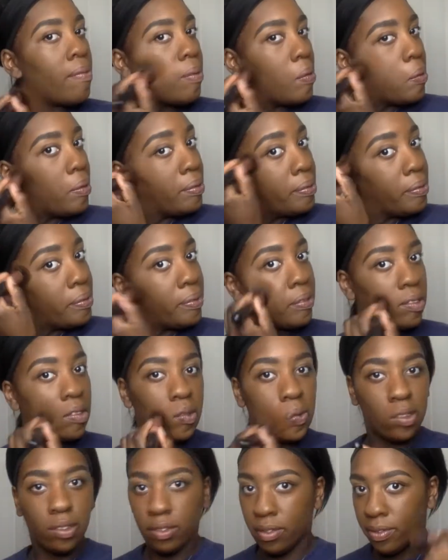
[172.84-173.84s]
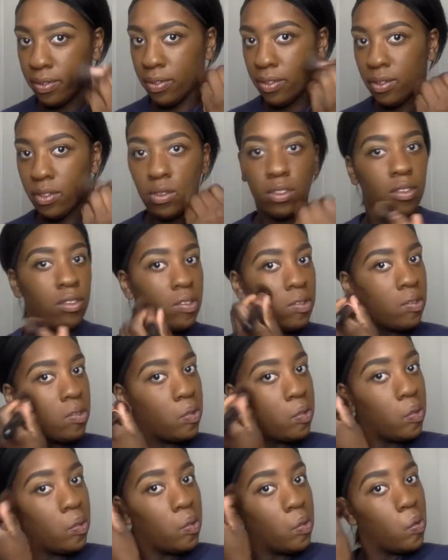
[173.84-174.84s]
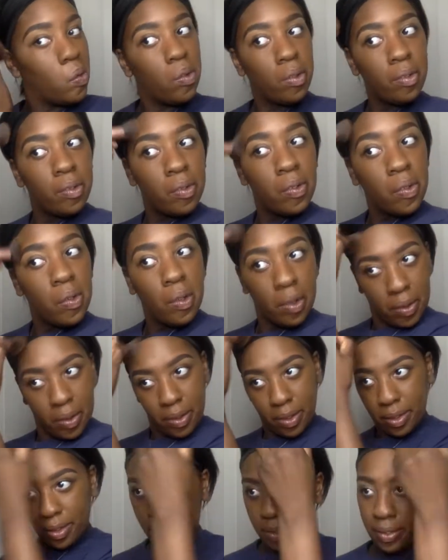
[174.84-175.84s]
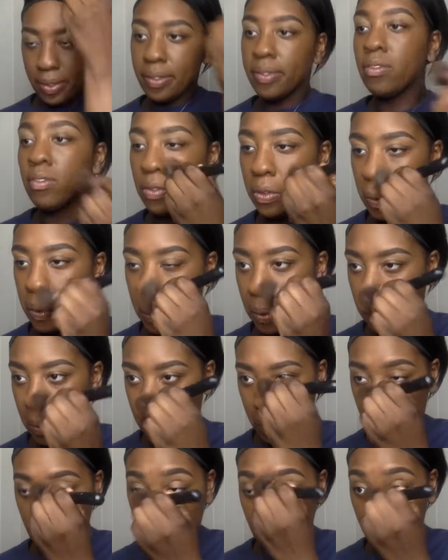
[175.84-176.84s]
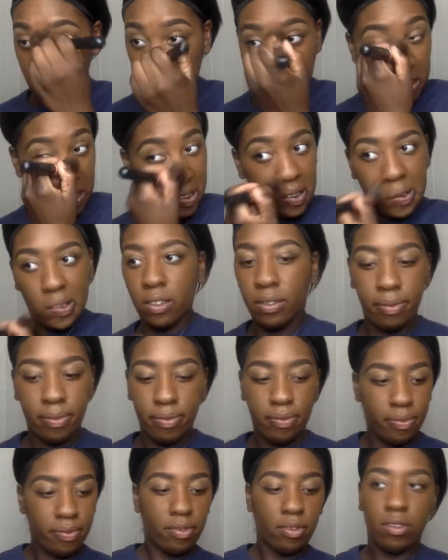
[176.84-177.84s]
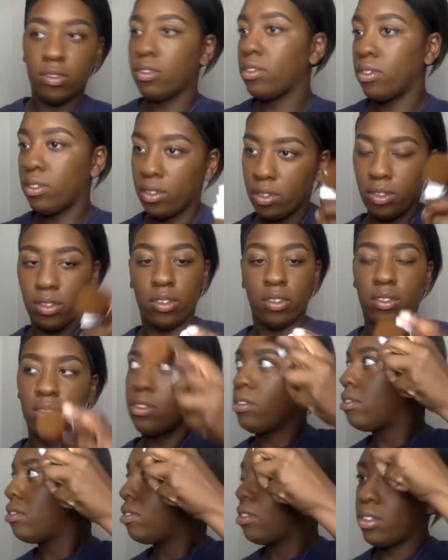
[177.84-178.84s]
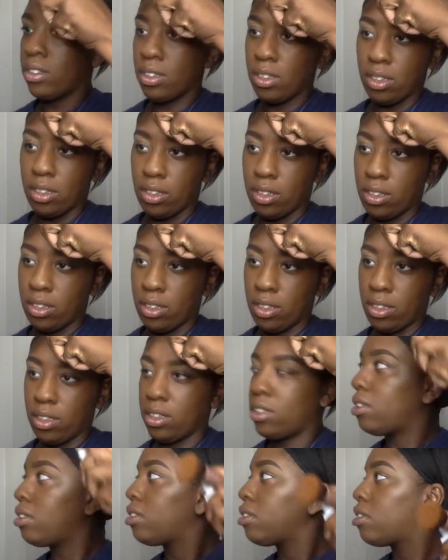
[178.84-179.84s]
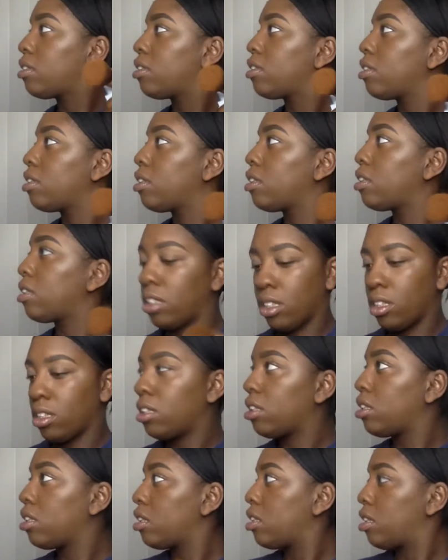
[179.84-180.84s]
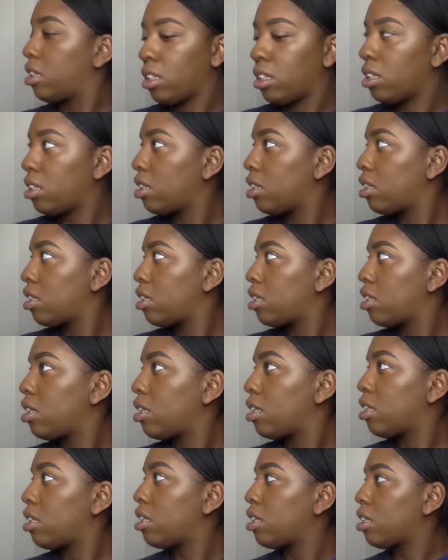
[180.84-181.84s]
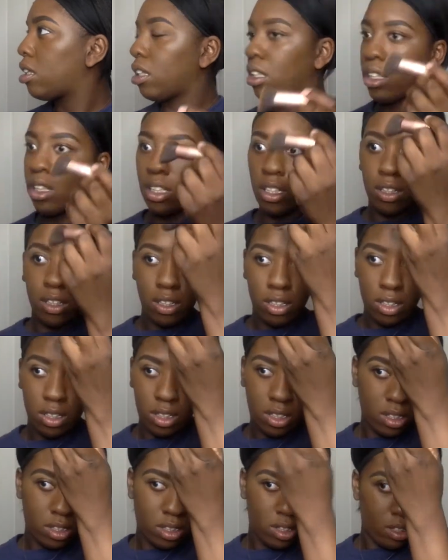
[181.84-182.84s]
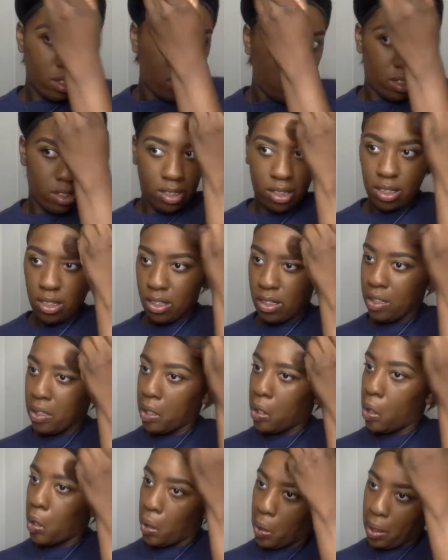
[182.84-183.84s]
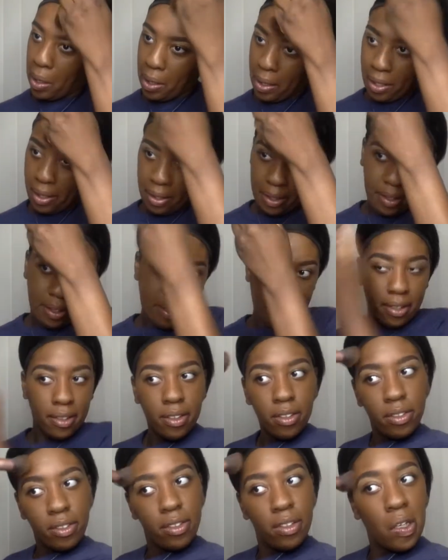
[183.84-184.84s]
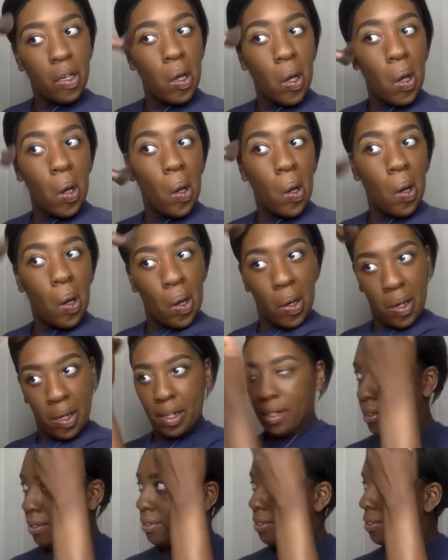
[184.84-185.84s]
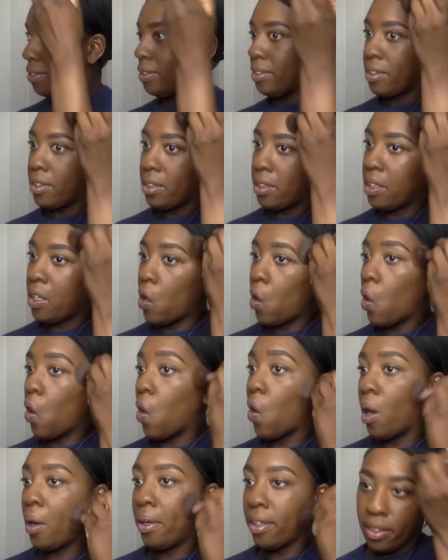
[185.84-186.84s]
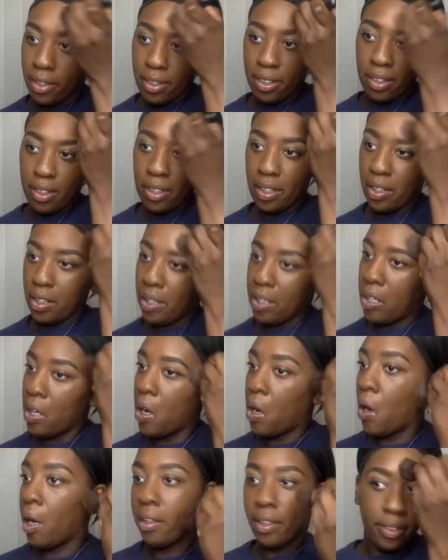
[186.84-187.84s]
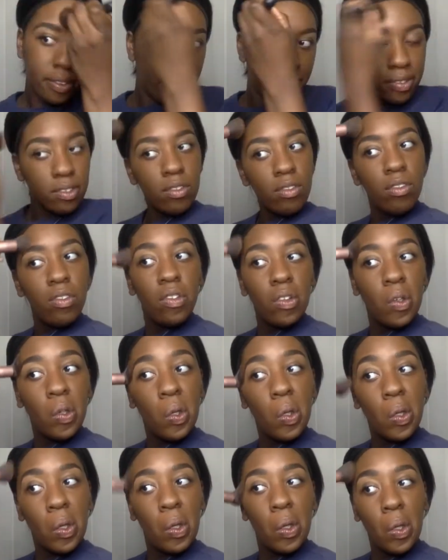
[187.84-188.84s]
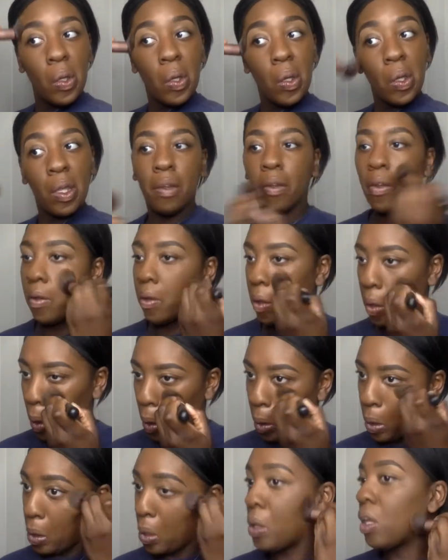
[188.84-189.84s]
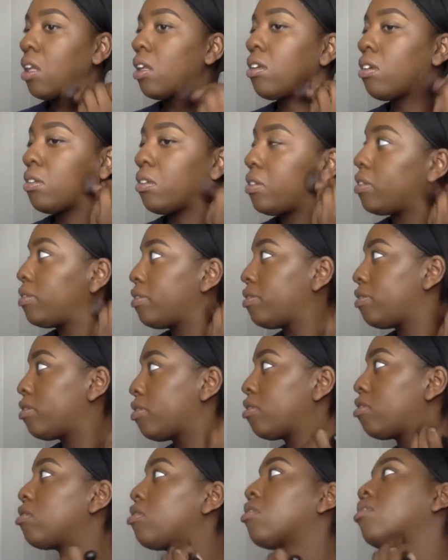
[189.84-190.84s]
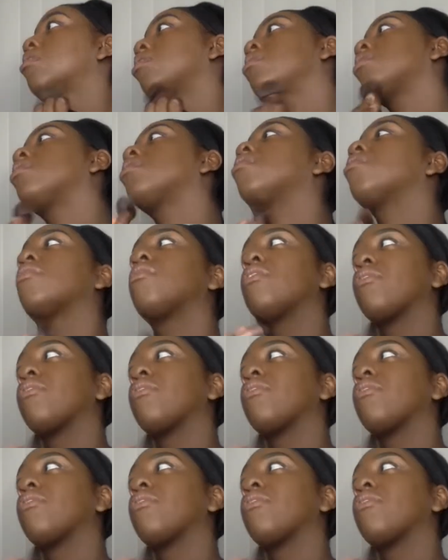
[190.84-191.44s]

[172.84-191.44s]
So I'm going to have to put some more. But it's really soft and it's really light. And as you can see, like, I put some on and it doesn't like, it's not making my face look like it's super caked. It just smoothed out my skin really nice. I really liked it. So y'all are going to see a lot more of that.